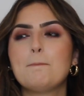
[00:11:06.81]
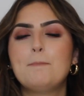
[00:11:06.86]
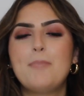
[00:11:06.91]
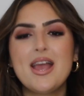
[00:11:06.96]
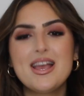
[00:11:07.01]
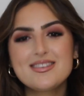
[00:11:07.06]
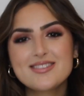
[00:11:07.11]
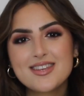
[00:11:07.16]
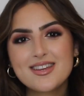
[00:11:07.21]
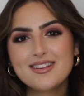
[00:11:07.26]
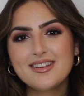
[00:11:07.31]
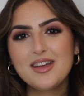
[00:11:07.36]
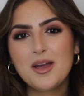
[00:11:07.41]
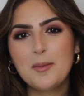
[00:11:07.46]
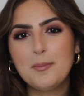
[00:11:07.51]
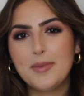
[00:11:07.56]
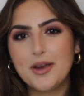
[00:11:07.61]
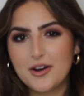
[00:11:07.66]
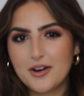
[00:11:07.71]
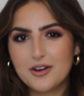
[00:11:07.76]
basically
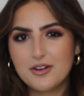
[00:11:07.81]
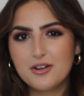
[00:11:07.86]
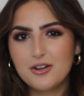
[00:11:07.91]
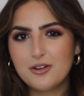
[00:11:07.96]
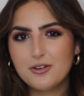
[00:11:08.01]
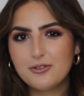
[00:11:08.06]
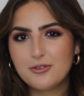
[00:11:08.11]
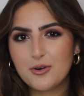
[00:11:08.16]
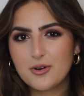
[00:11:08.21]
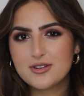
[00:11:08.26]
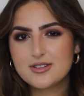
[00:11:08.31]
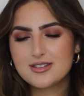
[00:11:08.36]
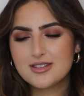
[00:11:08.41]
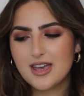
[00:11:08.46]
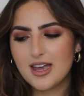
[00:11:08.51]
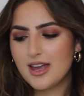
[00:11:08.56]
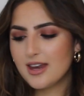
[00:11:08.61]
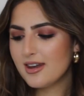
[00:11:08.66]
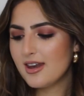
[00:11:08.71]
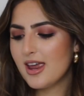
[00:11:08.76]
a miracle for
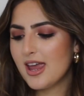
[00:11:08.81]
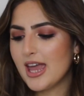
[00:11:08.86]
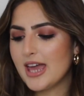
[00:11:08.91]
skin.